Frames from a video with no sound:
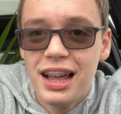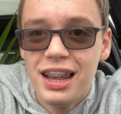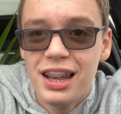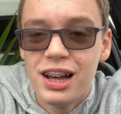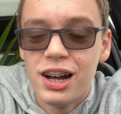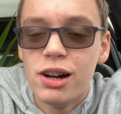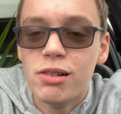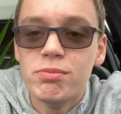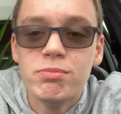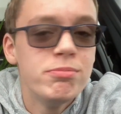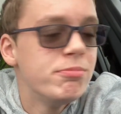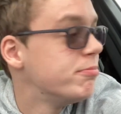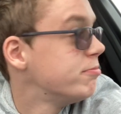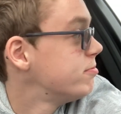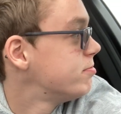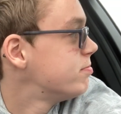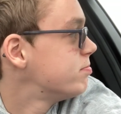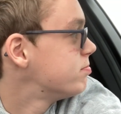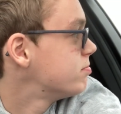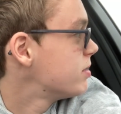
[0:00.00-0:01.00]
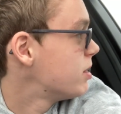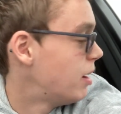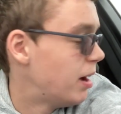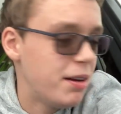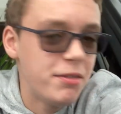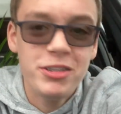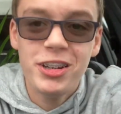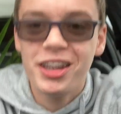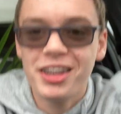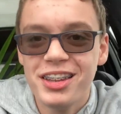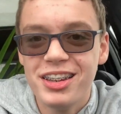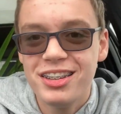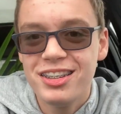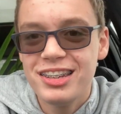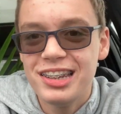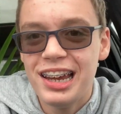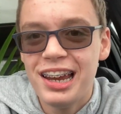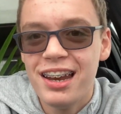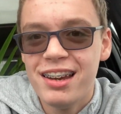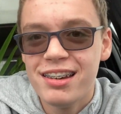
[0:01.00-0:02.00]
Hello. I have nothing to
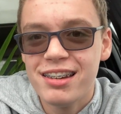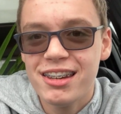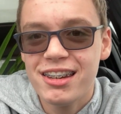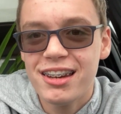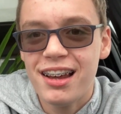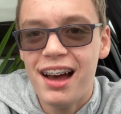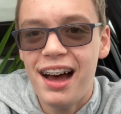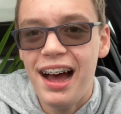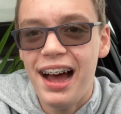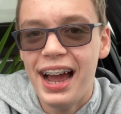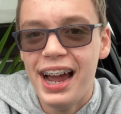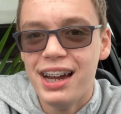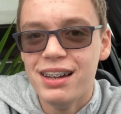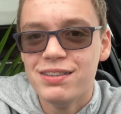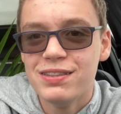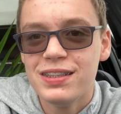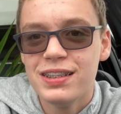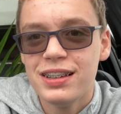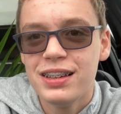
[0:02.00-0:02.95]
say, just hi.